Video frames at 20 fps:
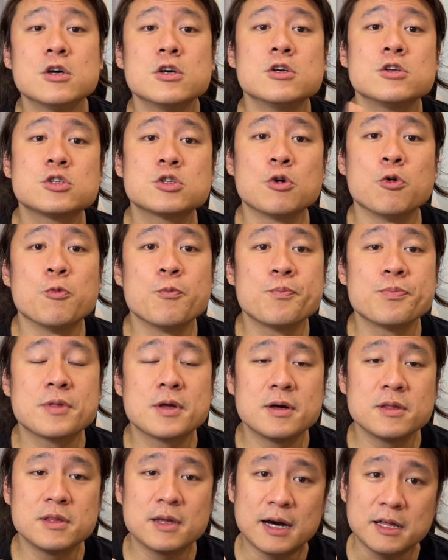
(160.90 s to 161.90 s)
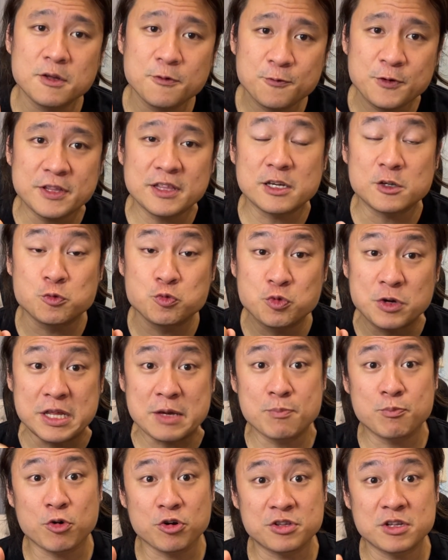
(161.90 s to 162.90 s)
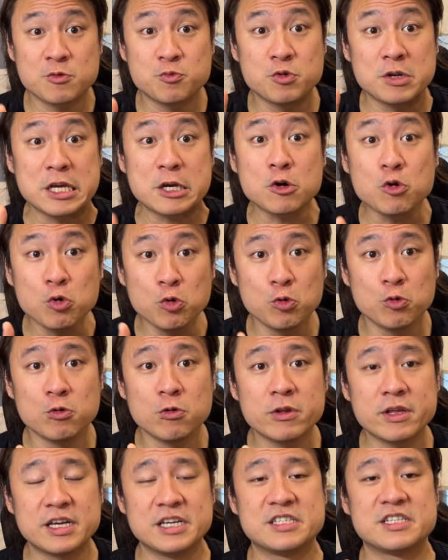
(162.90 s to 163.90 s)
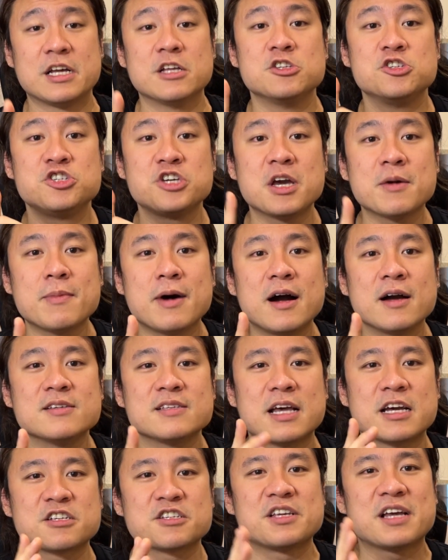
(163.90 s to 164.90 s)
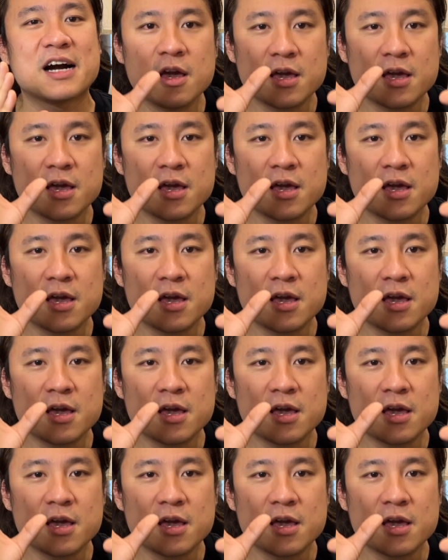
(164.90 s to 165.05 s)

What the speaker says: So the other thing that's really important and really cool is that GMR is actually